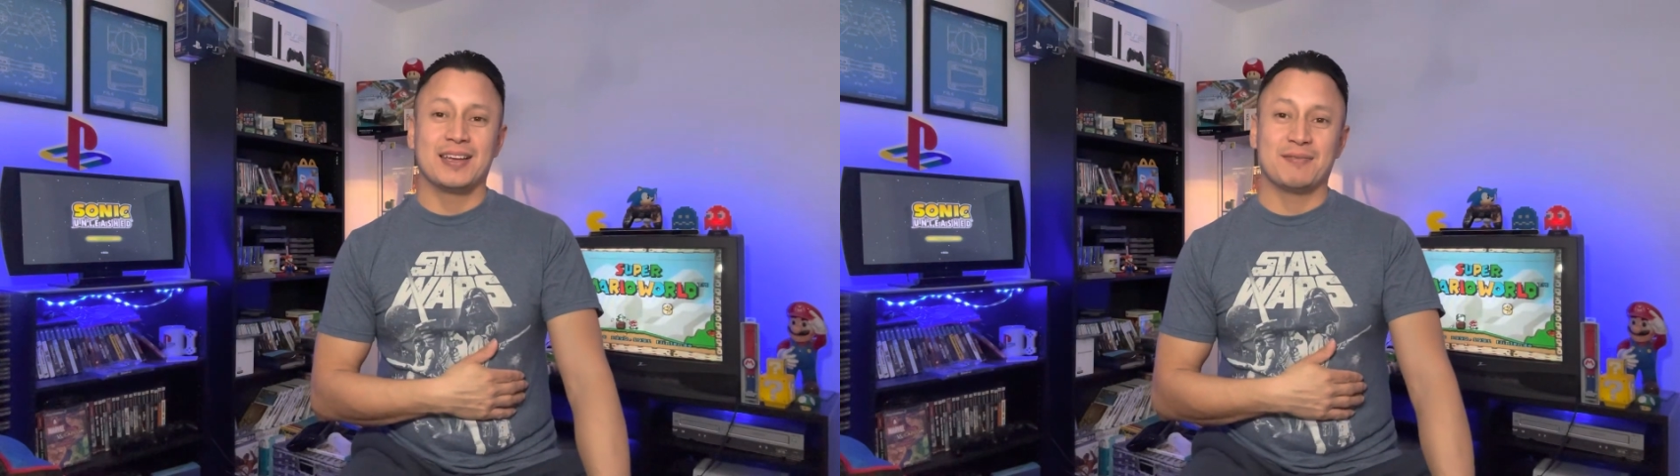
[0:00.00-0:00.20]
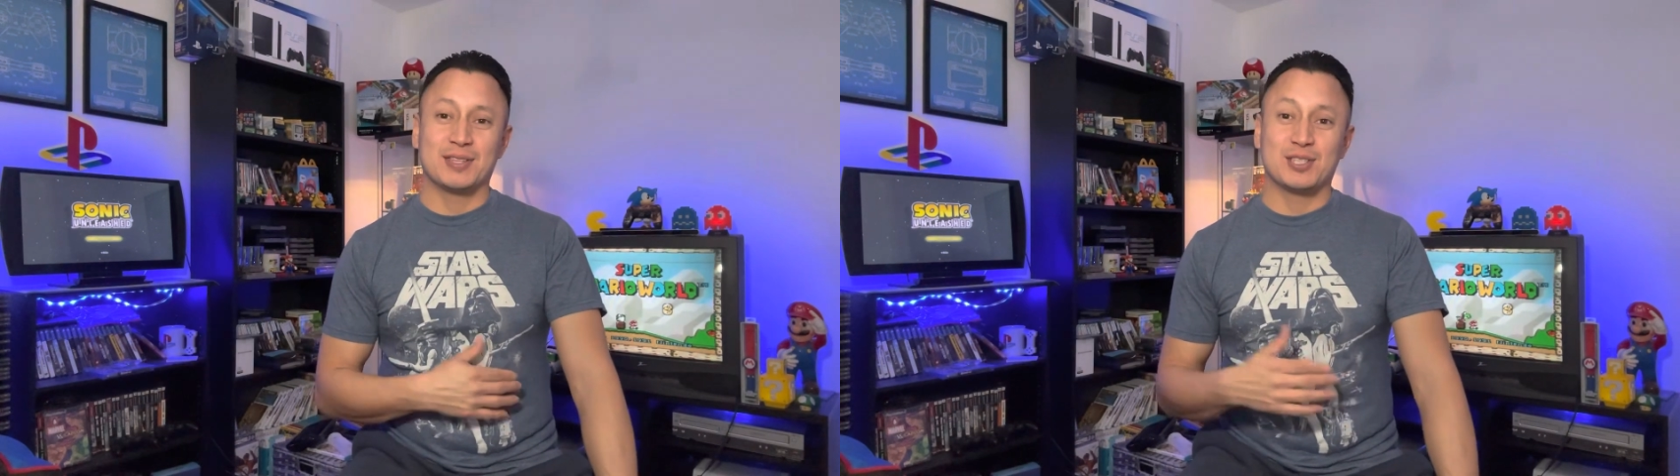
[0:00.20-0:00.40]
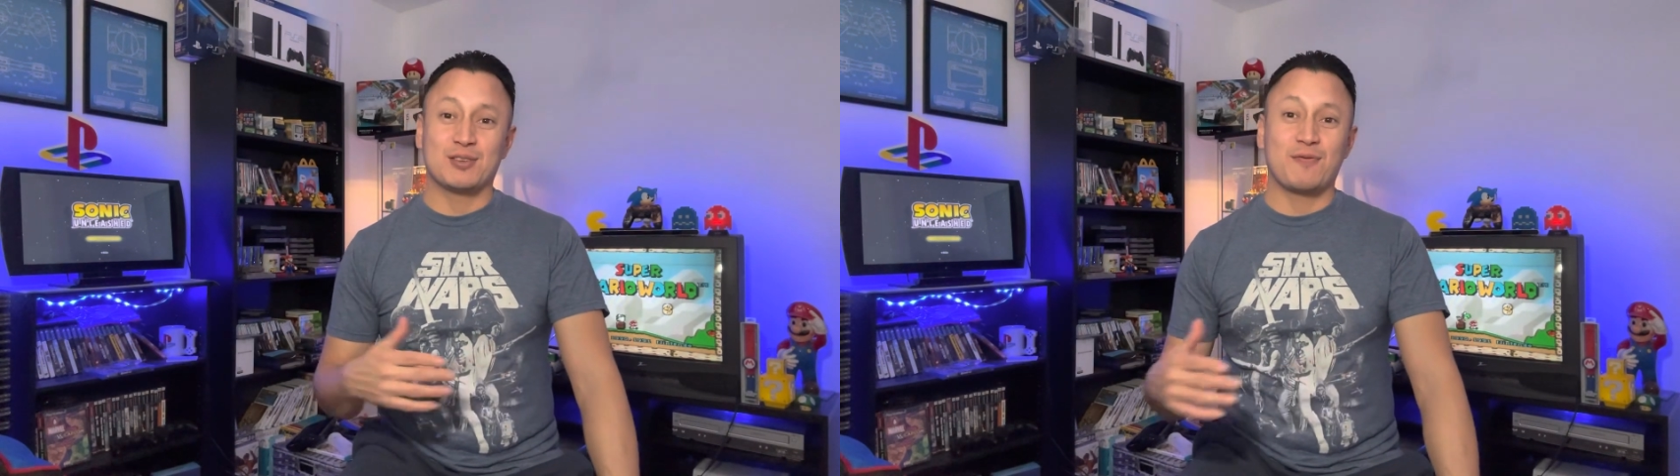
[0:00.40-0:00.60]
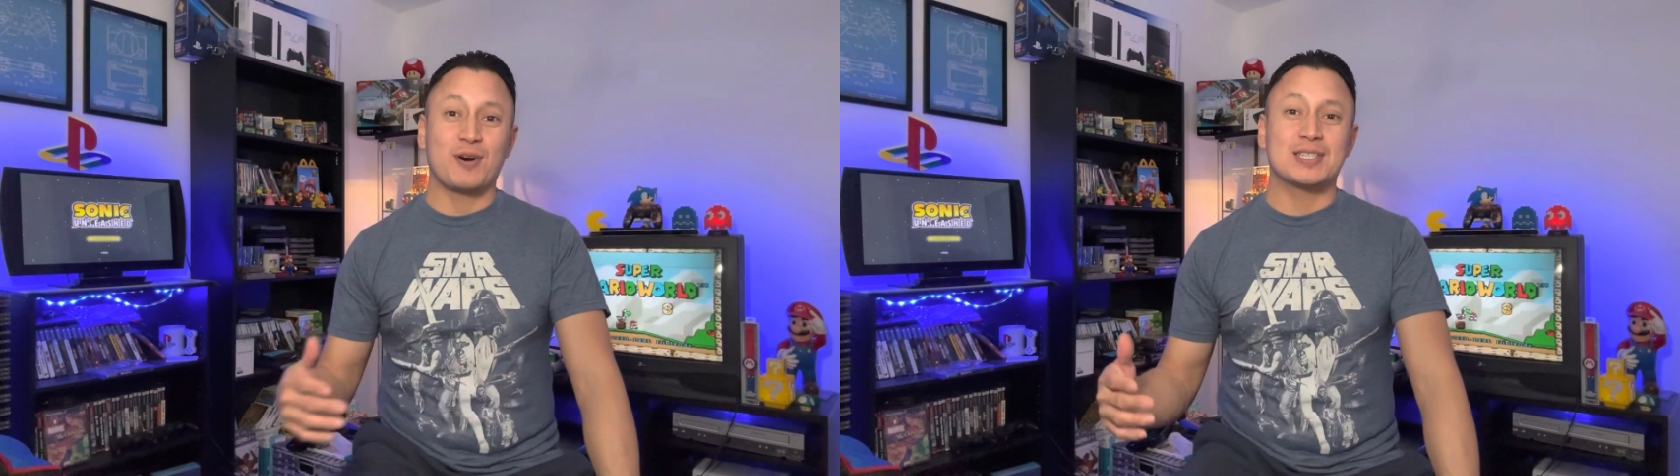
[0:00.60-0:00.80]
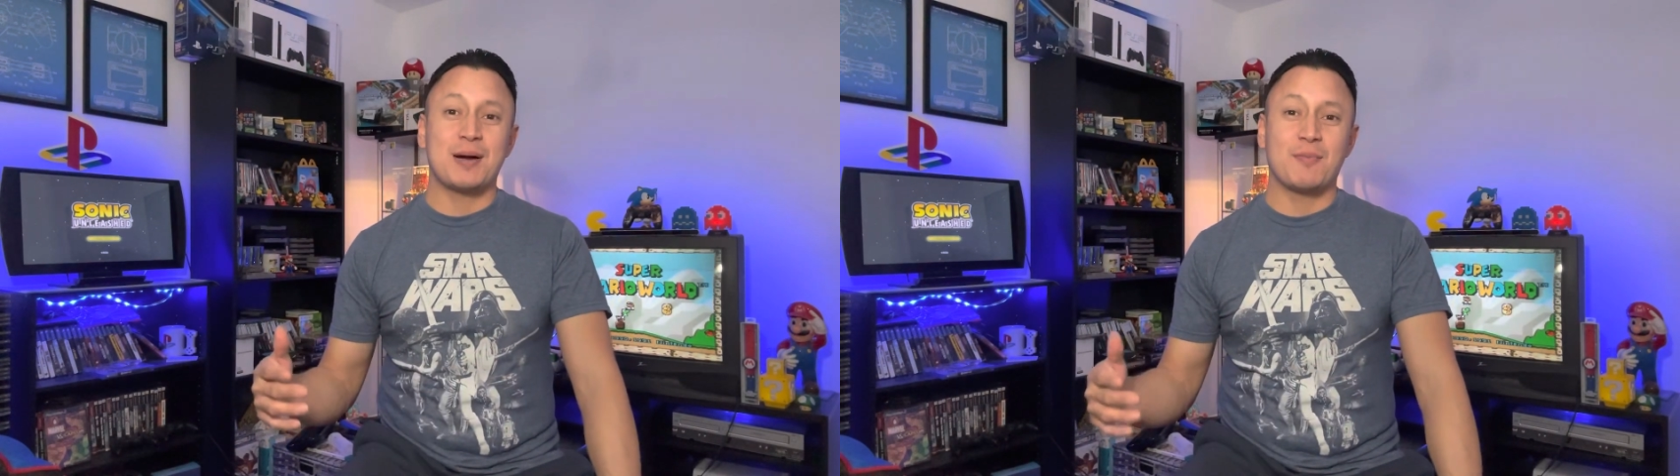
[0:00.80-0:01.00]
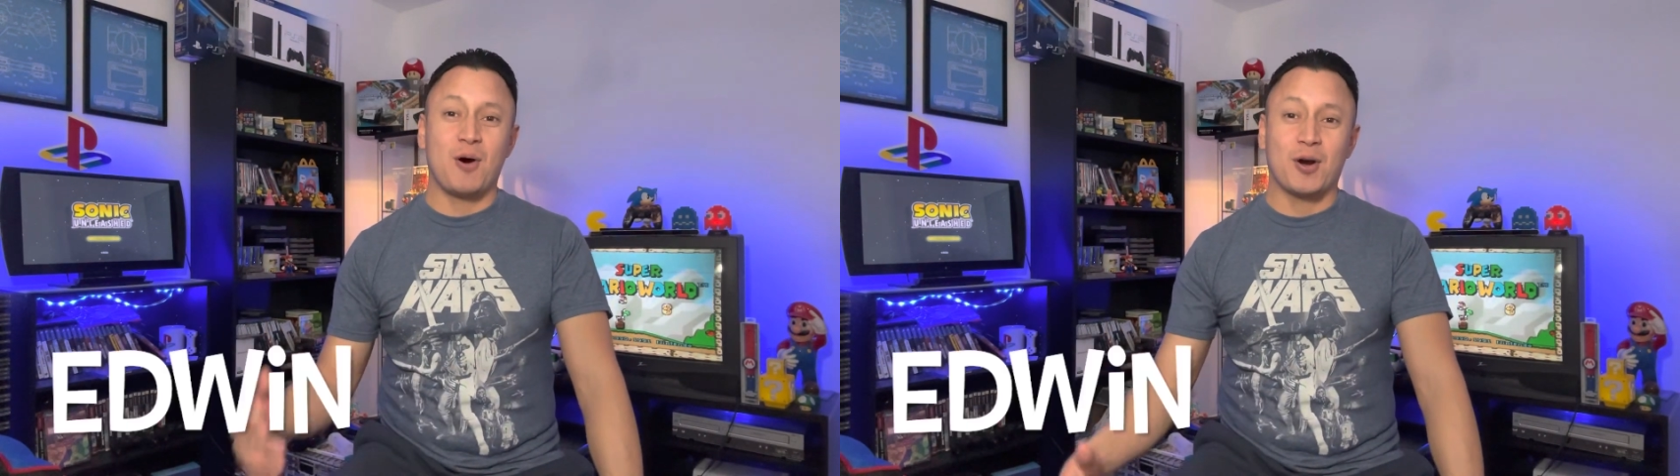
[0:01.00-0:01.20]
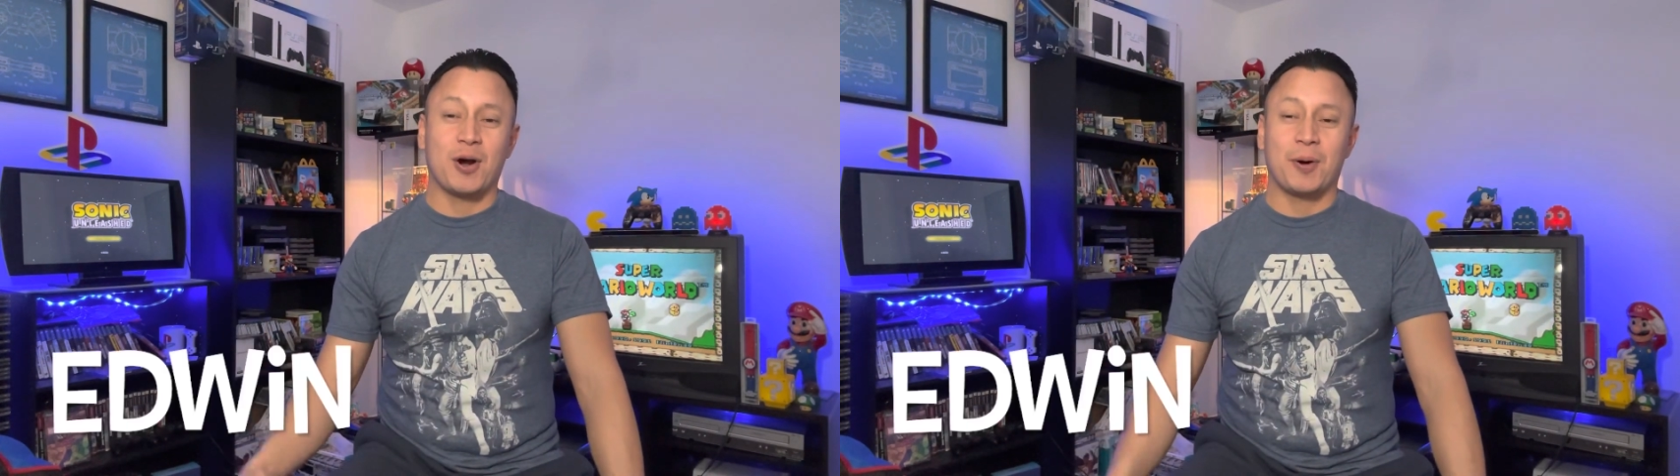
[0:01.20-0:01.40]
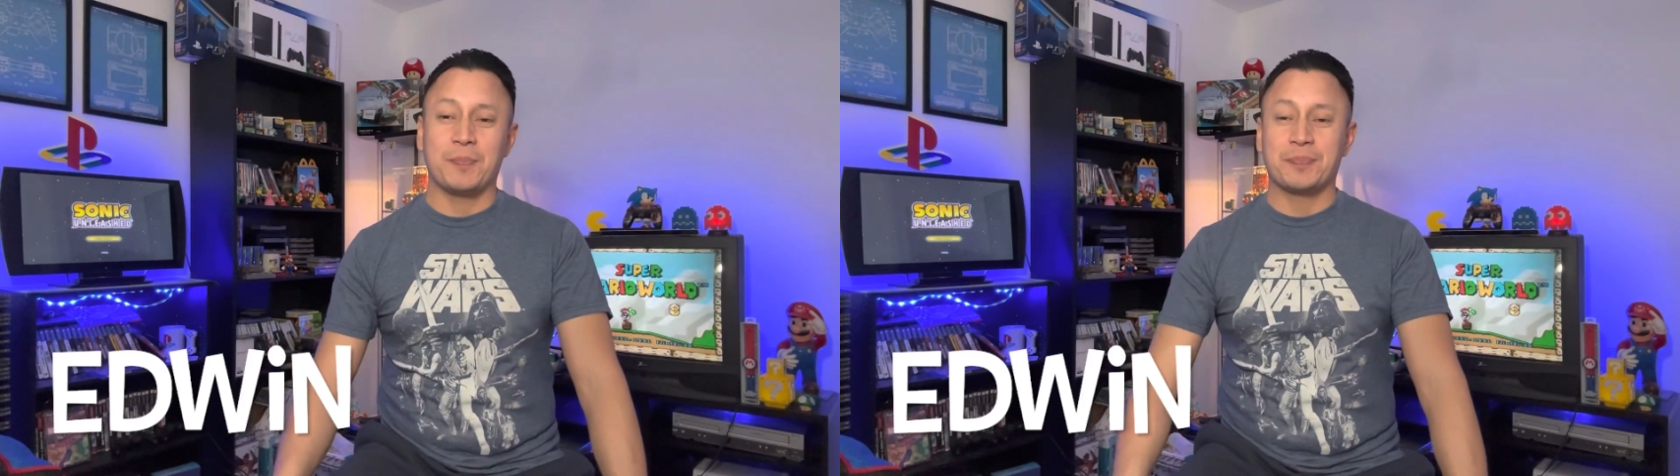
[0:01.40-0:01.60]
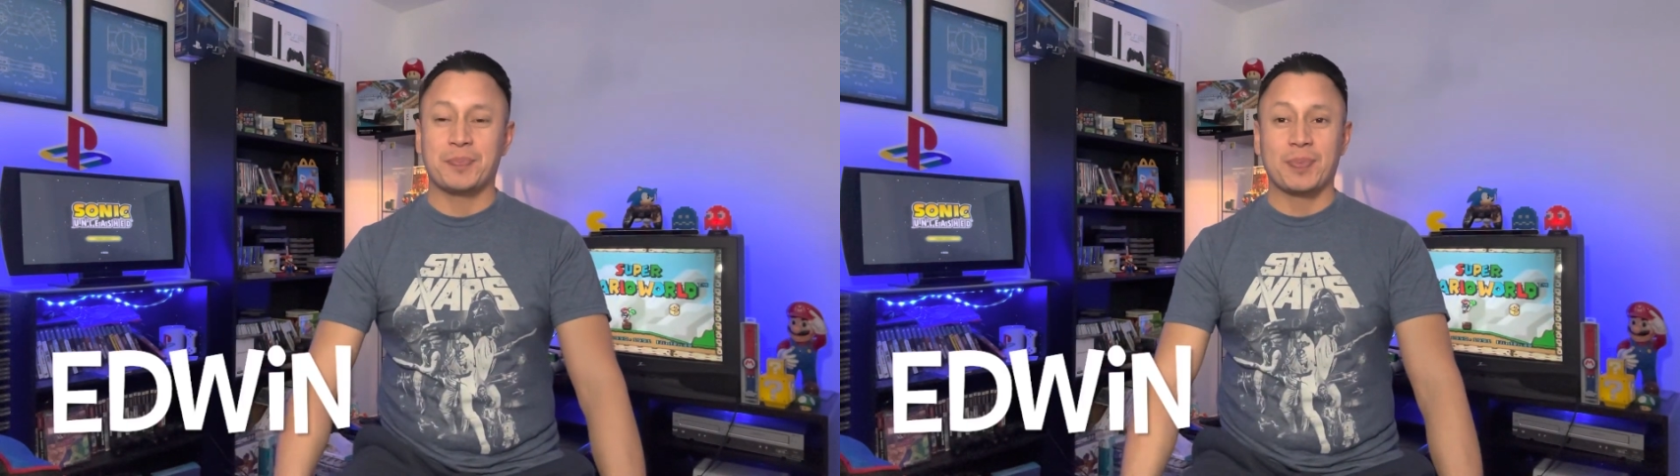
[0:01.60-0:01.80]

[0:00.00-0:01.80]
If this is your first time, welcome.